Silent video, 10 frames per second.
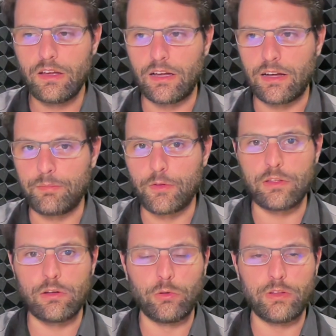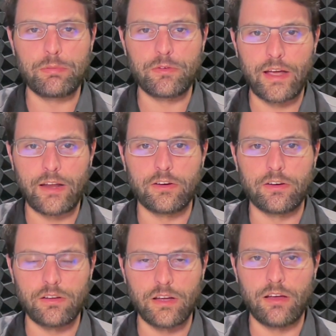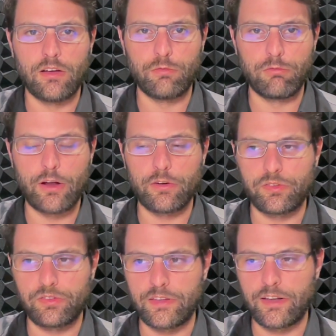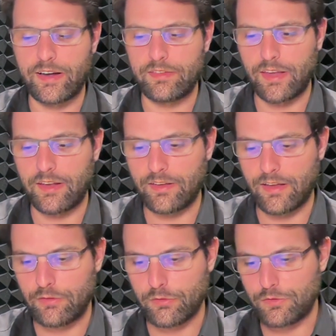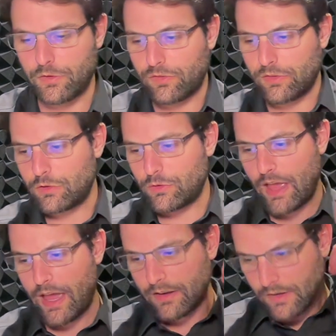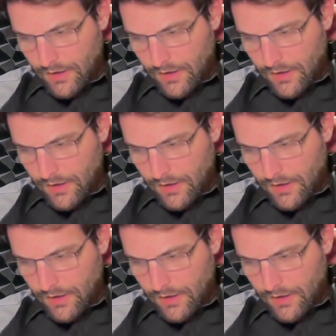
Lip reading: They're the only provider of routers in the United States that has refused to do that.